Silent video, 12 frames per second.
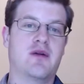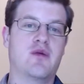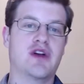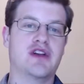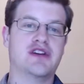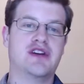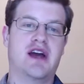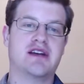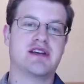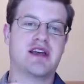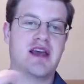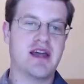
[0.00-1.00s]
which has
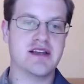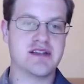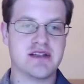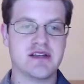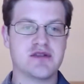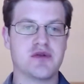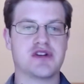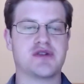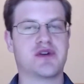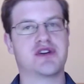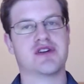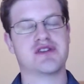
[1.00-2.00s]
a get instance which
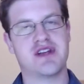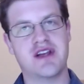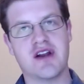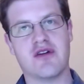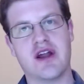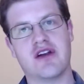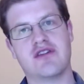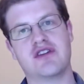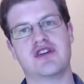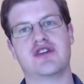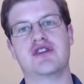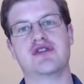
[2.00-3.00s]
returns an iterator that
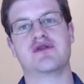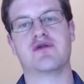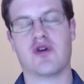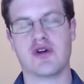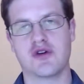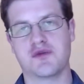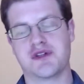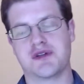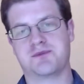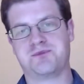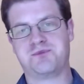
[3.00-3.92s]
you can use in for loops.